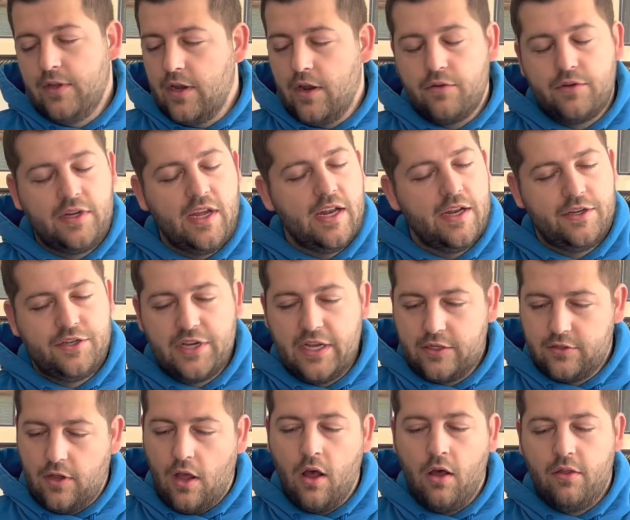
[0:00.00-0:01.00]
kind of
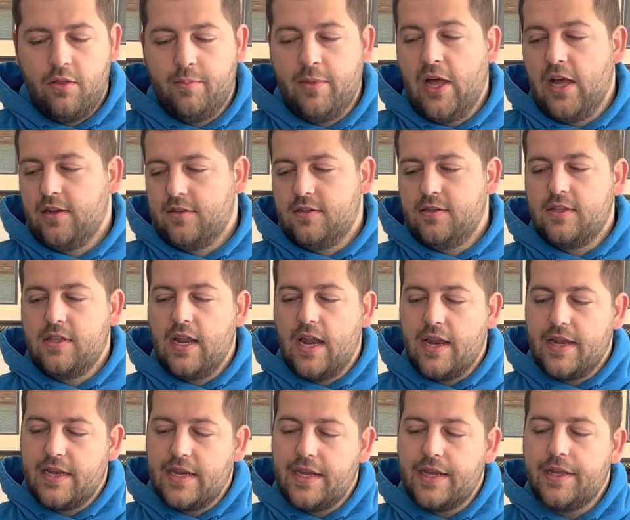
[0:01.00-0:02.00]
checks all the boxes that
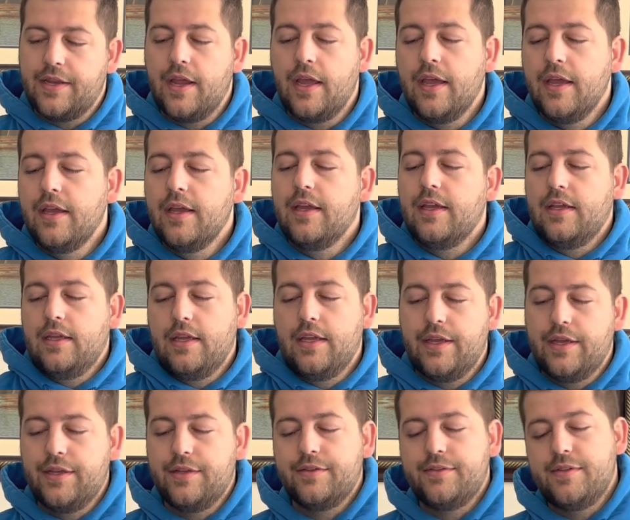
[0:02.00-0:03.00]
I need,
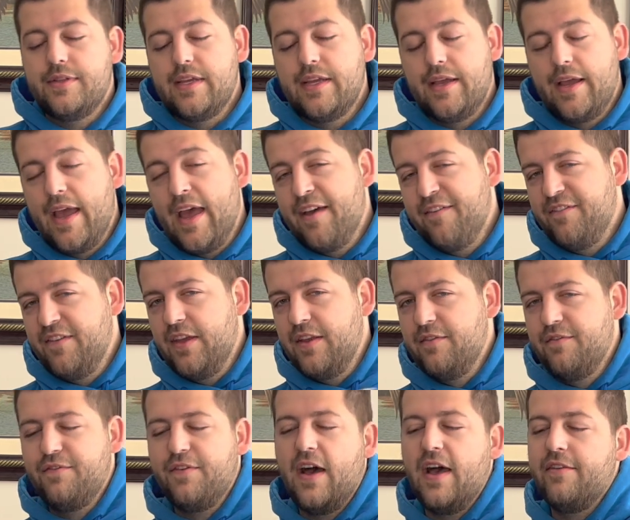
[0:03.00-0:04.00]
is the
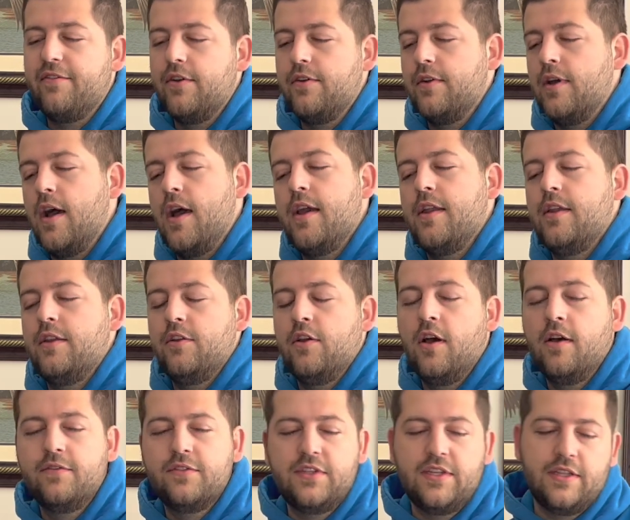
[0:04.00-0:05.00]
FN509. And
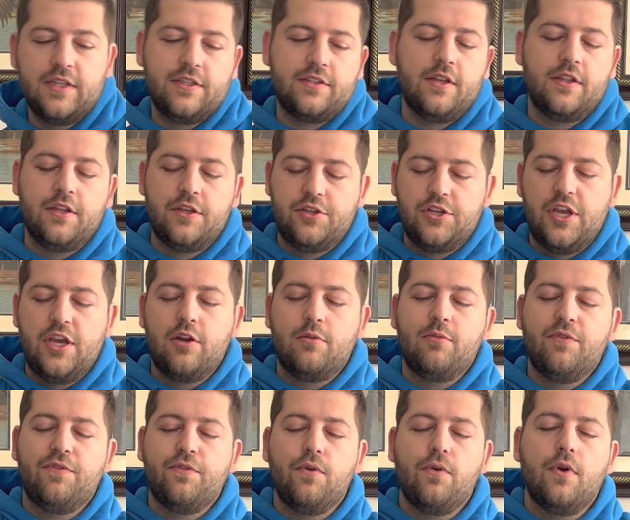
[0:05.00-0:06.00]
y'all have seen this on the channel
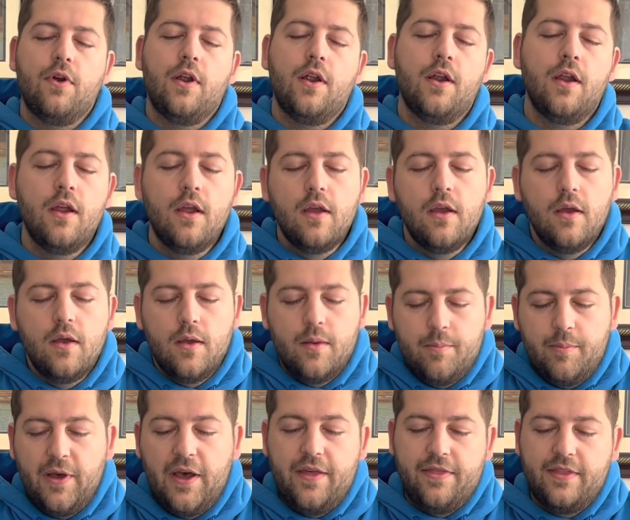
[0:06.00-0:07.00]
before,
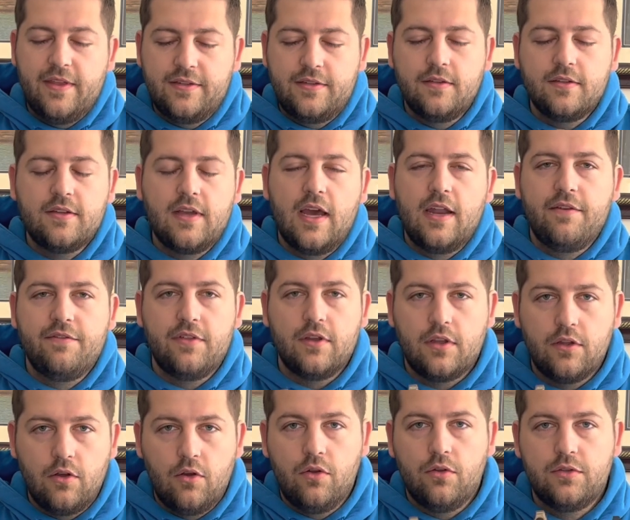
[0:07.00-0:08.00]
but this is kind of the
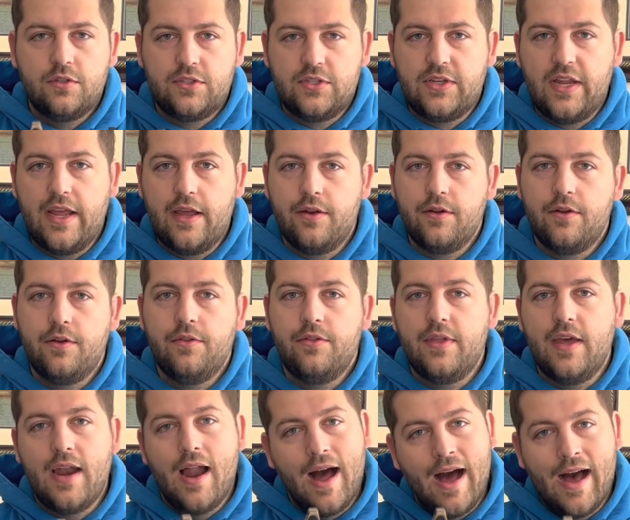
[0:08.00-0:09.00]
gold standard
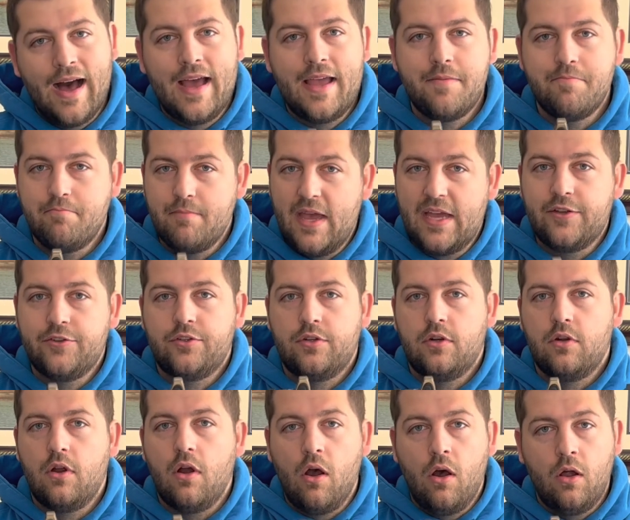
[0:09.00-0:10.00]
that I
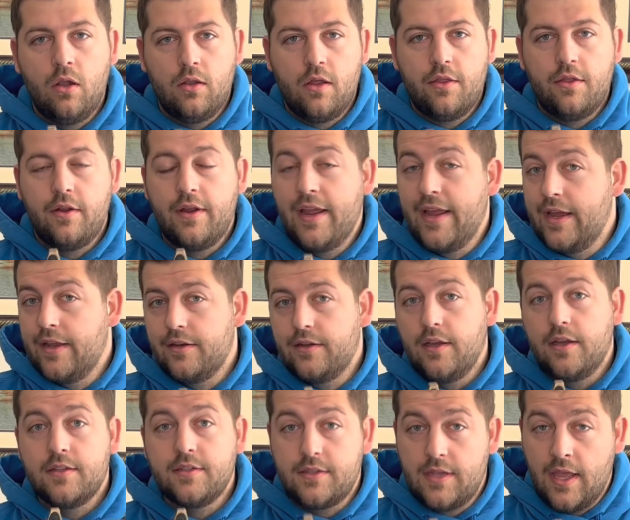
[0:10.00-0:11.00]
measure all other
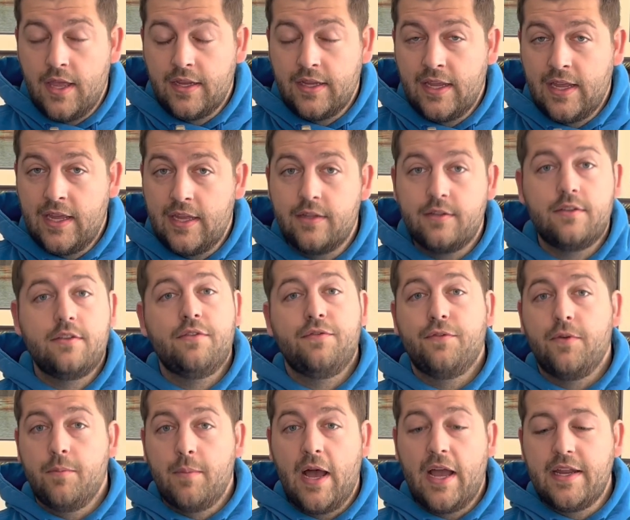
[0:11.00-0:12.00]
handguns against
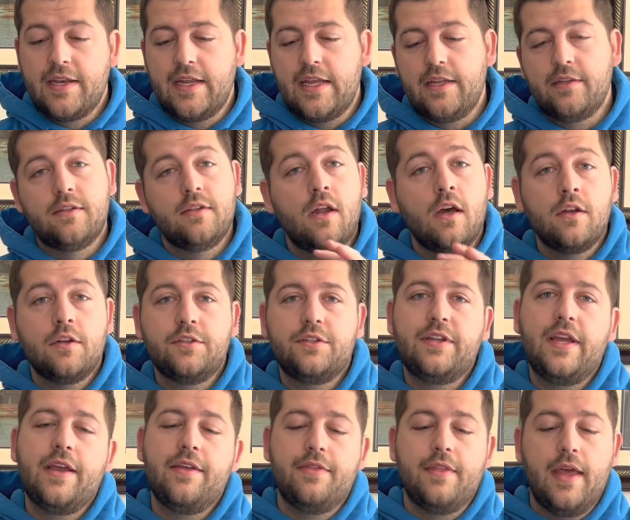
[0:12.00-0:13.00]
for my needs. And
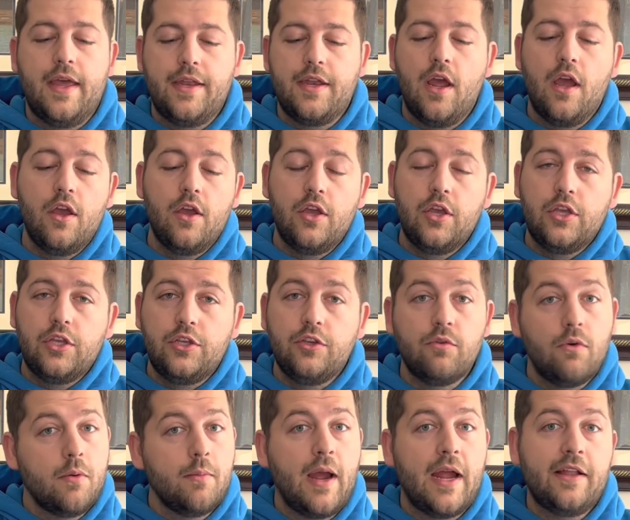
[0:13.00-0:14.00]
understand that
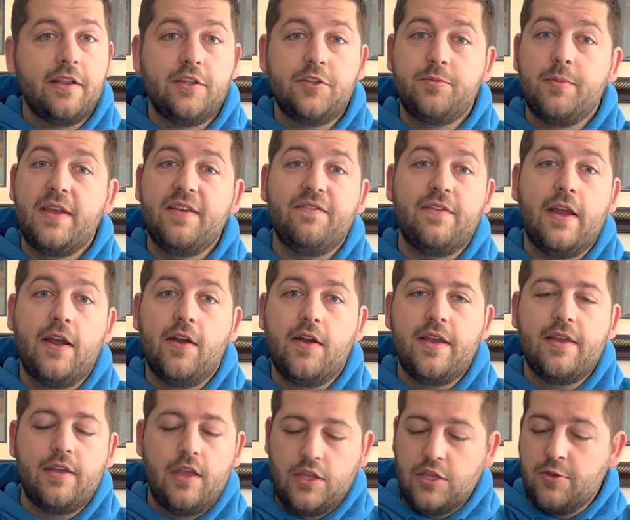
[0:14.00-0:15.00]
your mileage may
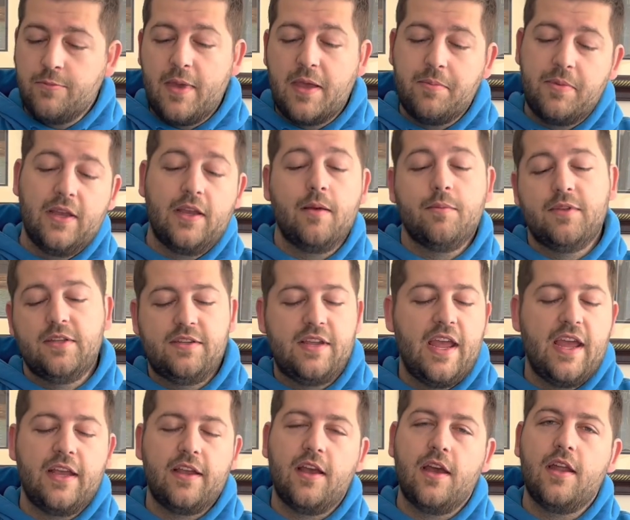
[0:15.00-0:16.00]
vary. You may pick up this
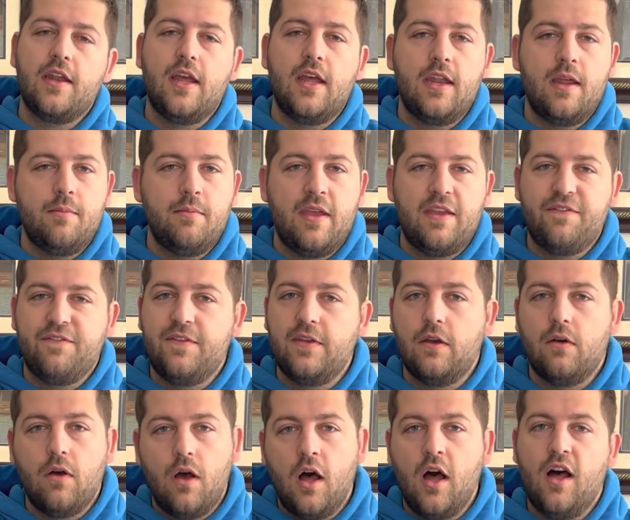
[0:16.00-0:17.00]
handgun and it may
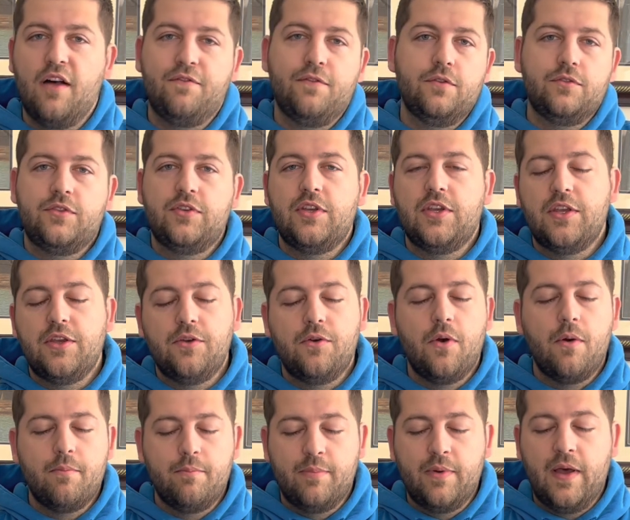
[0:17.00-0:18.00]
feel awful to
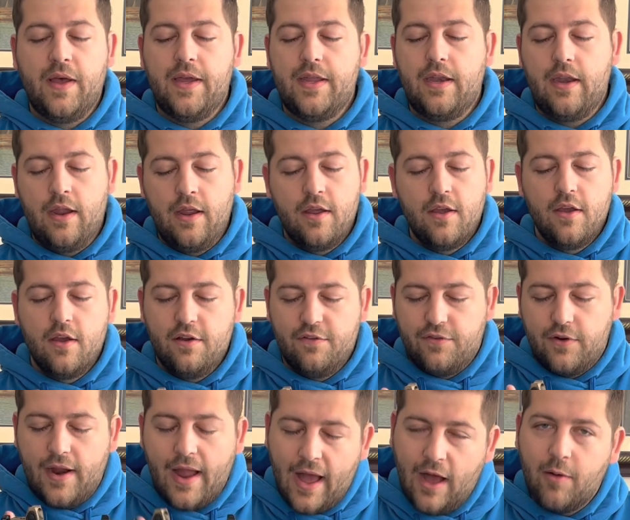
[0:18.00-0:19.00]
you, but
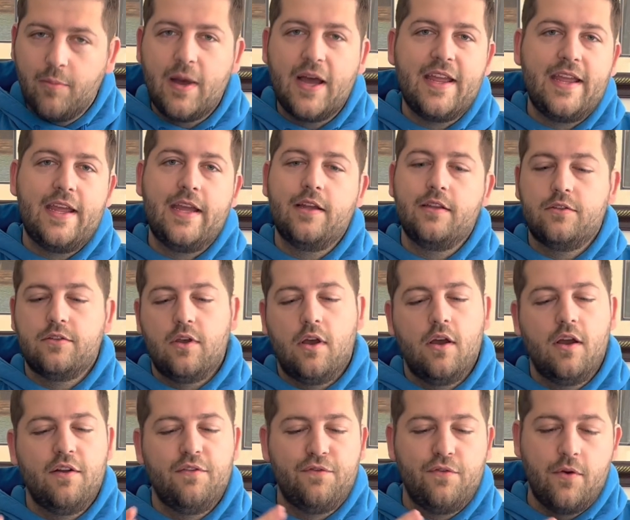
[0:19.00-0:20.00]
for how my hands
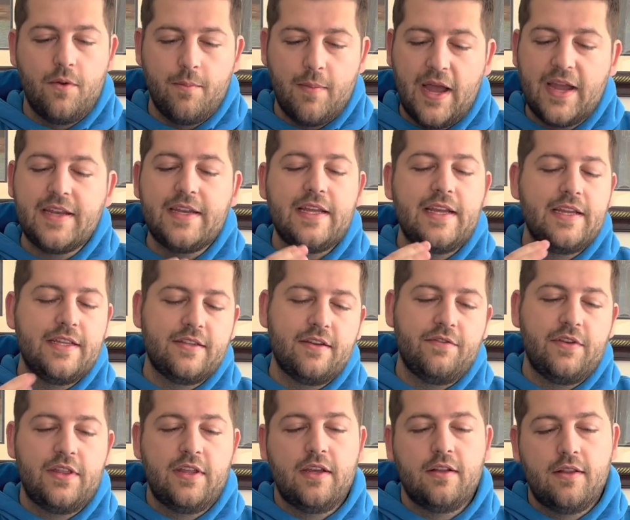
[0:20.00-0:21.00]
are, for my needs,
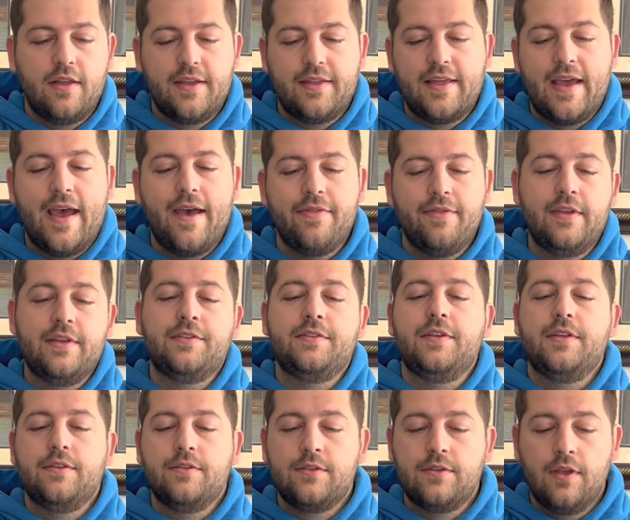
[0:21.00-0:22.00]
everything like that.
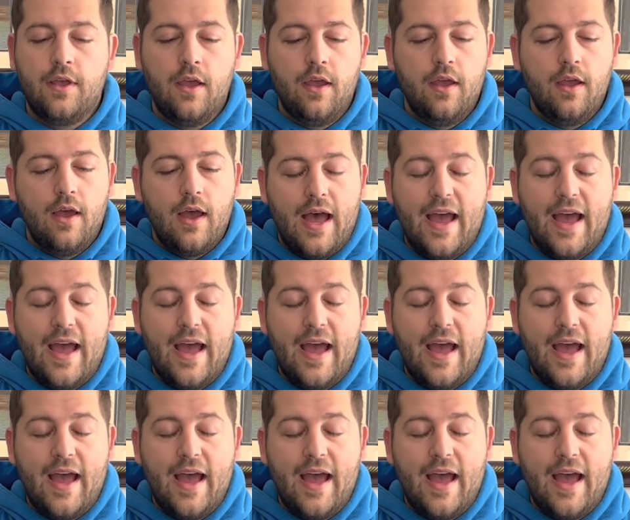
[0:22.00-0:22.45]
I